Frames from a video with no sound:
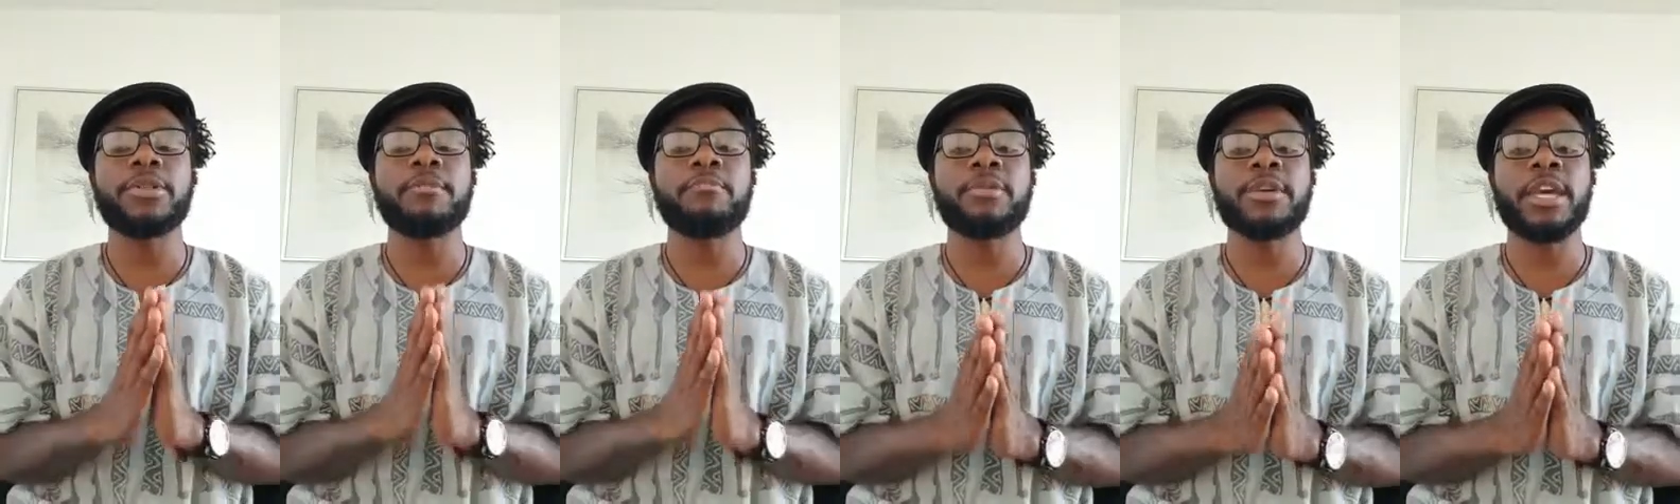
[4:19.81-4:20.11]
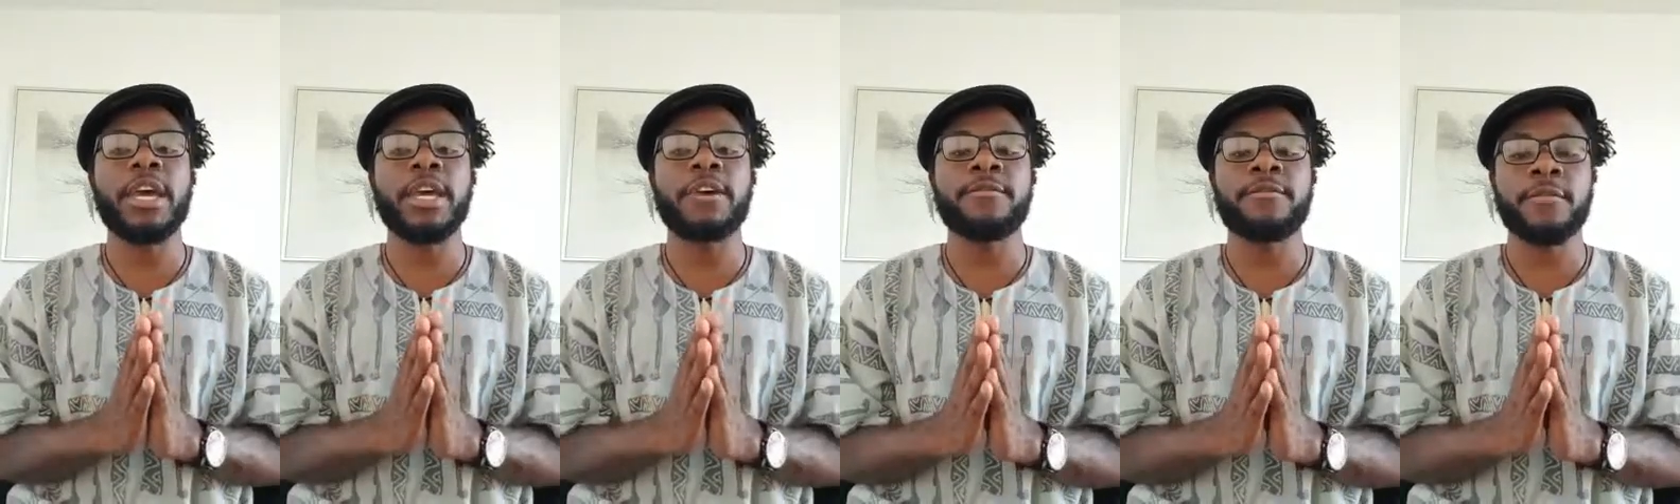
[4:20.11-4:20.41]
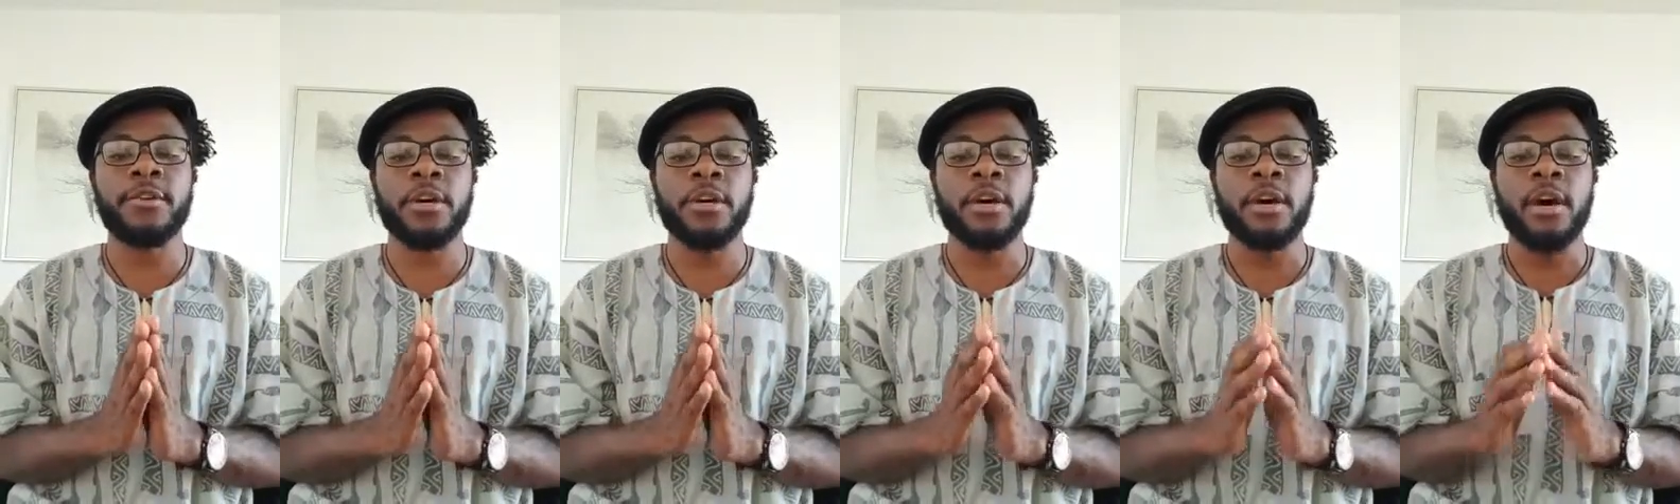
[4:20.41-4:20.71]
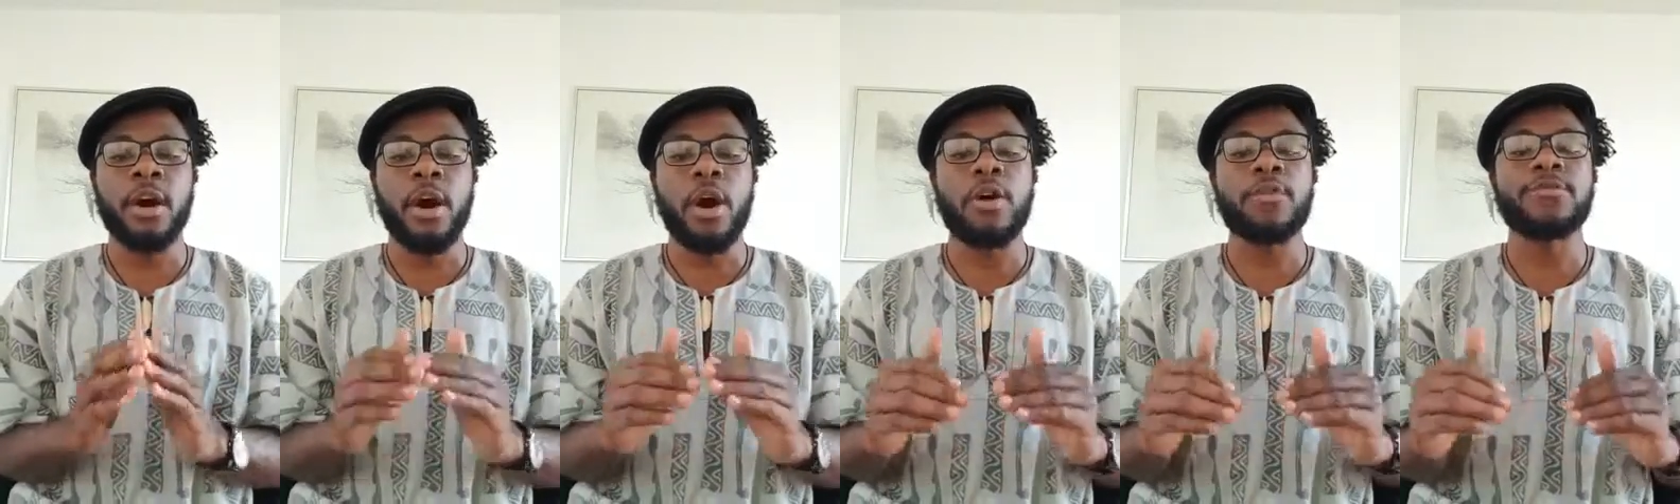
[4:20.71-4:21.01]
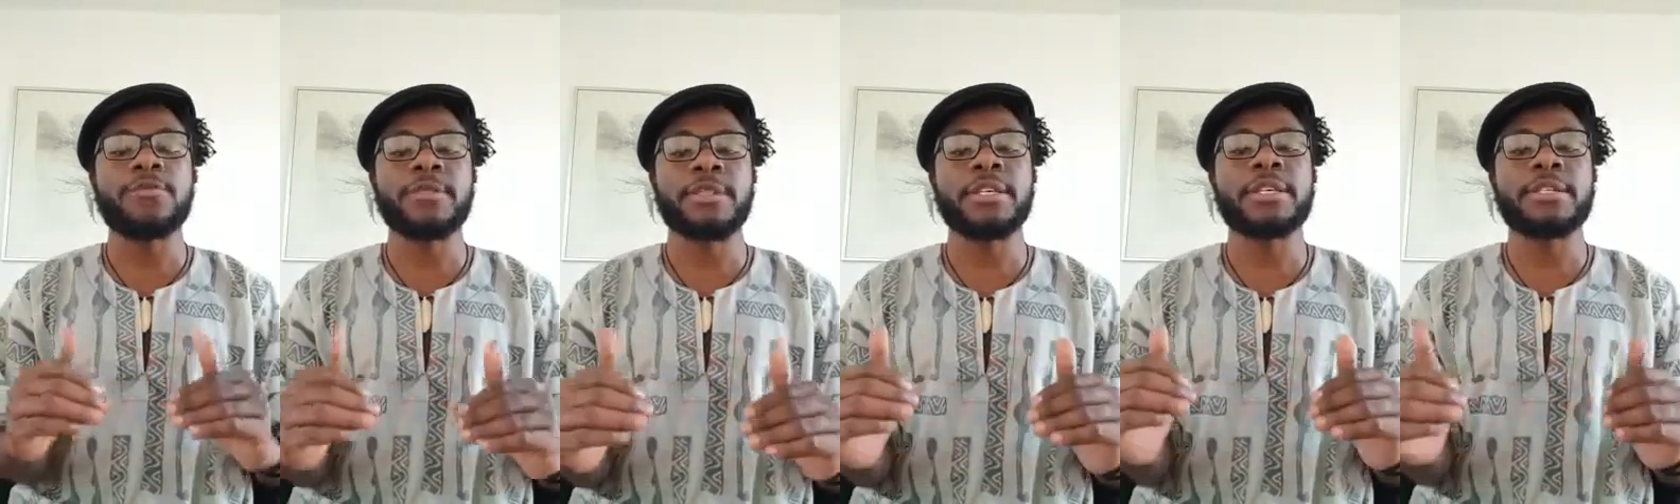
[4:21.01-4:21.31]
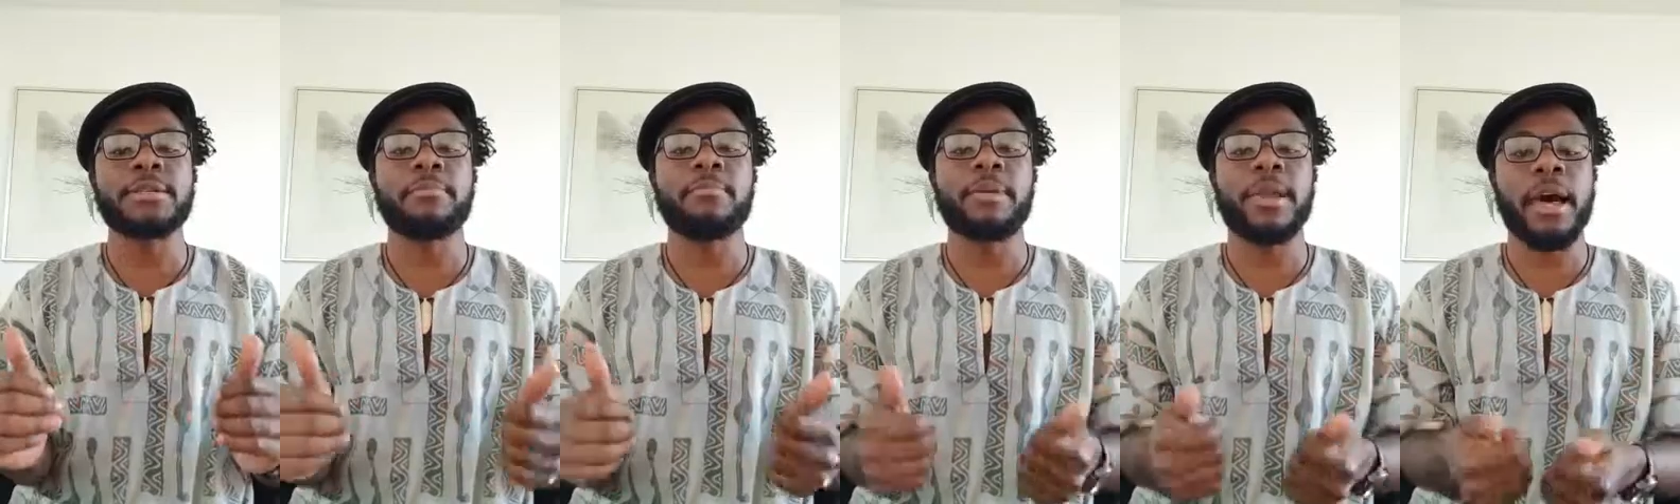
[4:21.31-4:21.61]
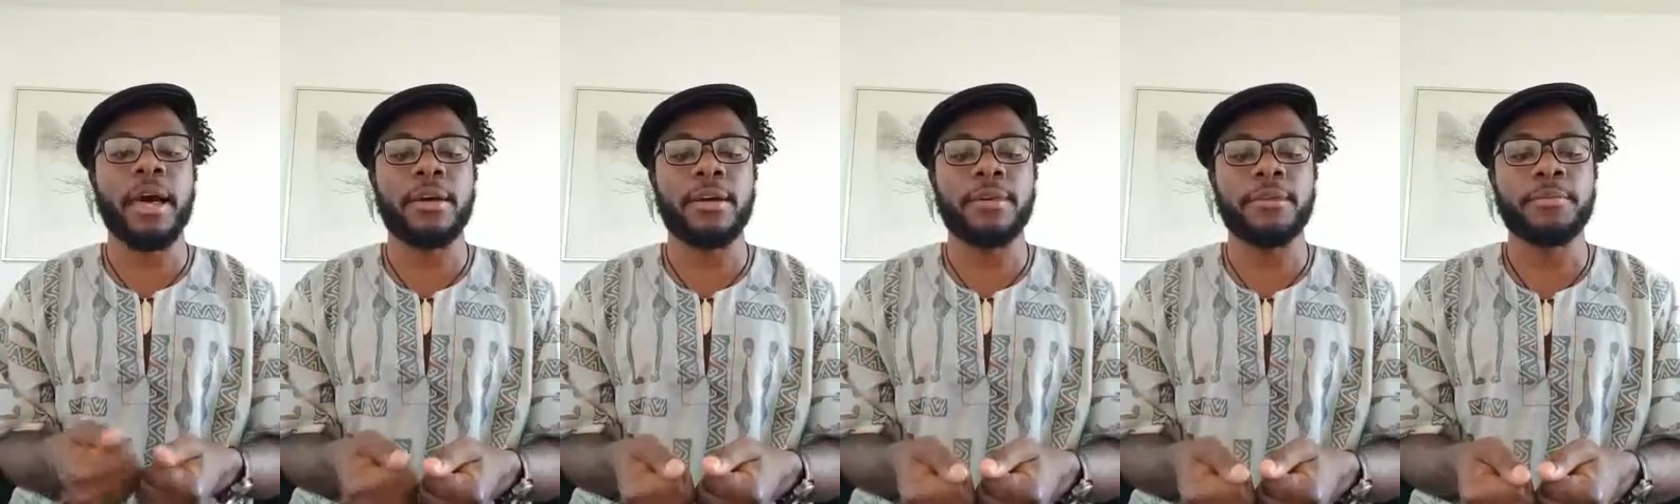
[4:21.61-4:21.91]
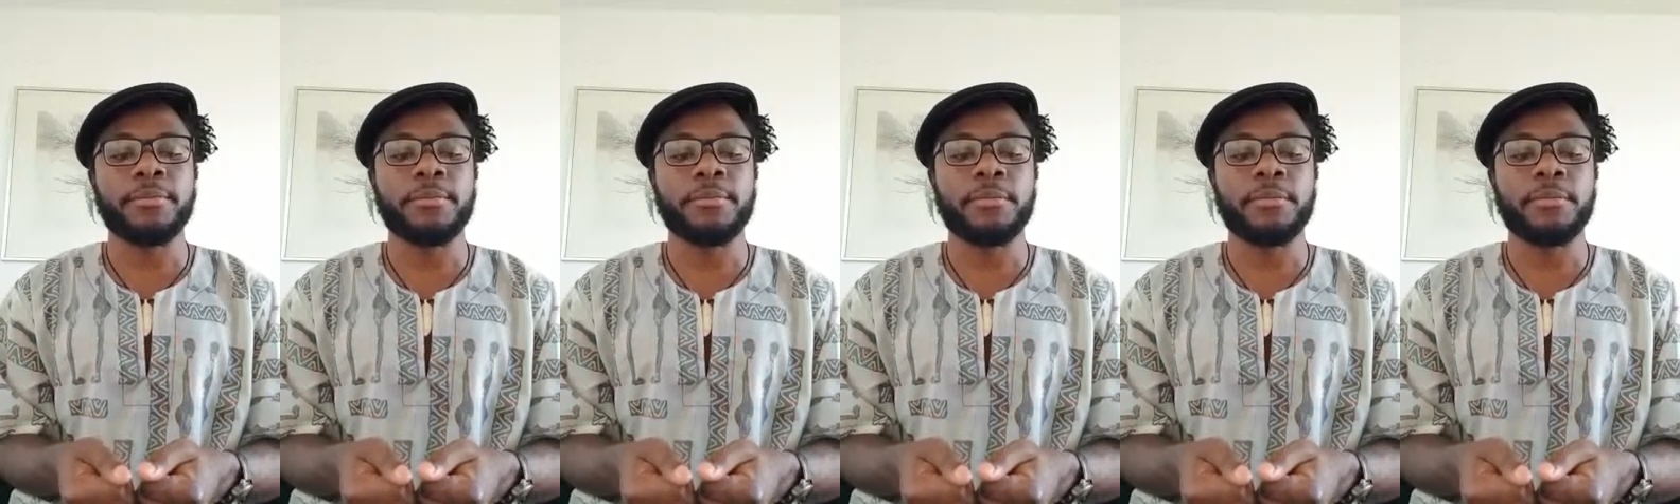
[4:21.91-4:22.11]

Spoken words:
the behavior of the supplier.